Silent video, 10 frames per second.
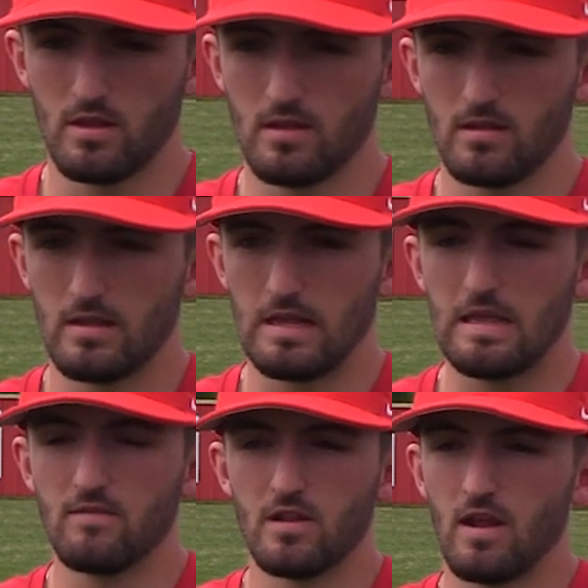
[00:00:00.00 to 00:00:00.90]
and
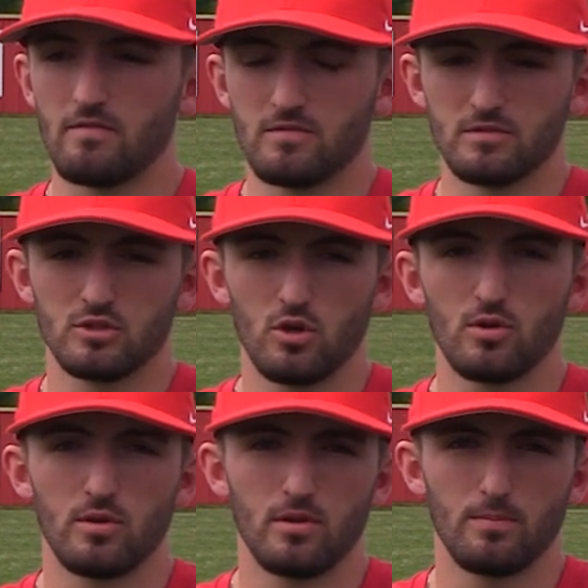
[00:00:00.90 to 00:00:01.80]
even I've
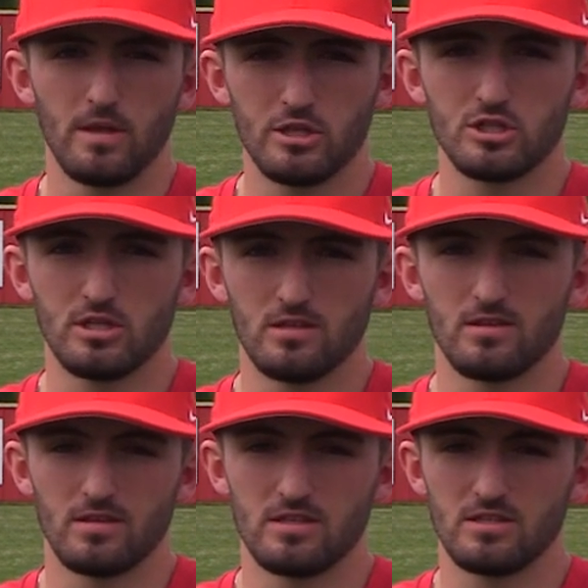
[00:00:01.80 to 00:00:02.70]
started
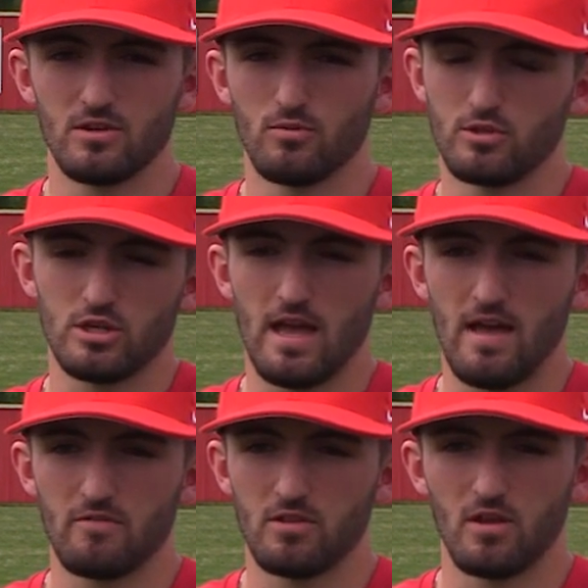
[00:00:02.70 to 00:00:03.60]
pitching this year, which I
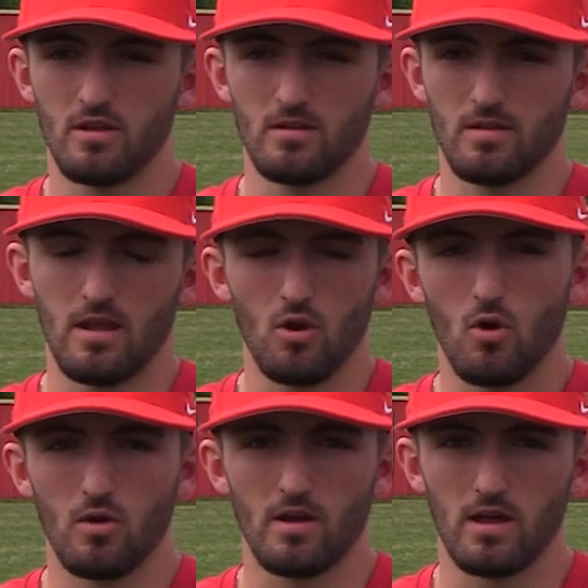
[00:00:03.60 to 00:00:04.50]
haven't done at
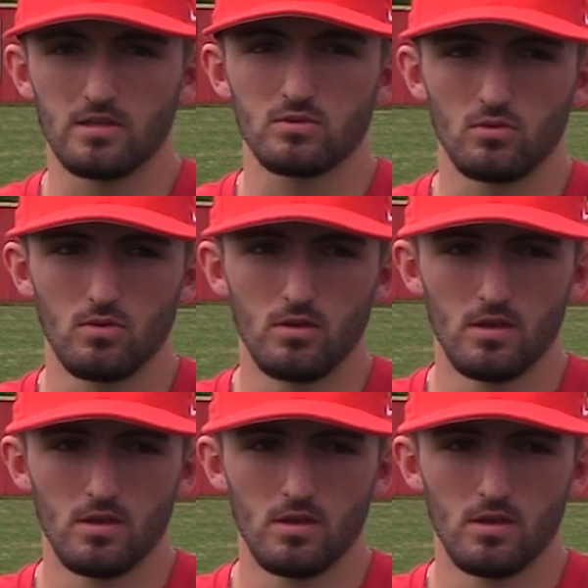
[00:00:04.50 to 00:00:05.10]
all in high school.